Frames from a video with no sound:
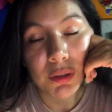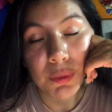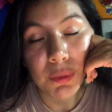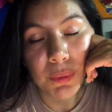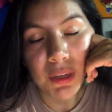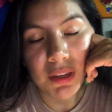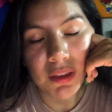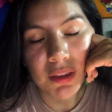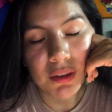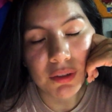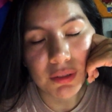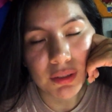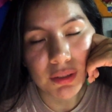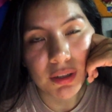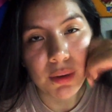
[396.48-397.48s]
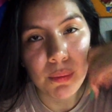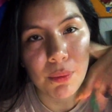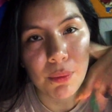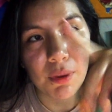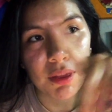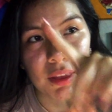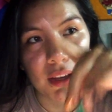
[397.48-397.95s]
went in there just to get
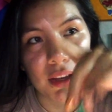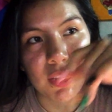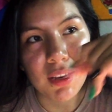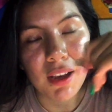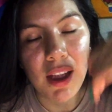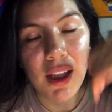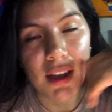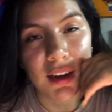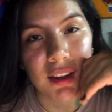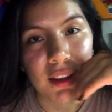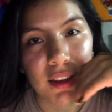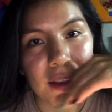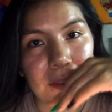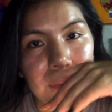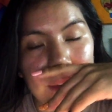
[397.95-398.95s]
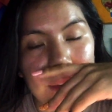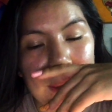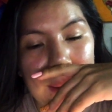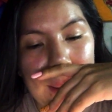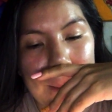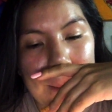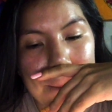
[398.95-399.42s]
one thing, and I left
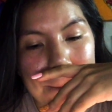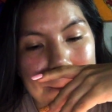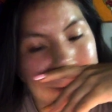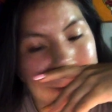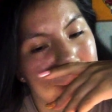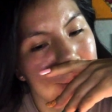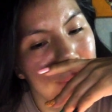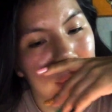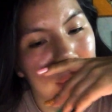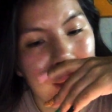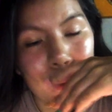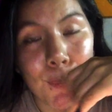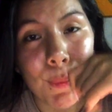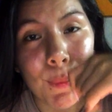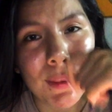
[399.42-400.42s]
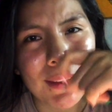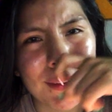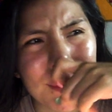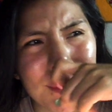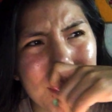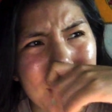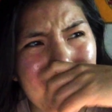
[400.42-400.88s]
with a
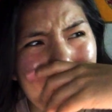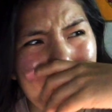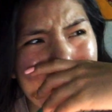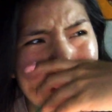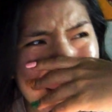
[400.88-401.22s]
little bit more than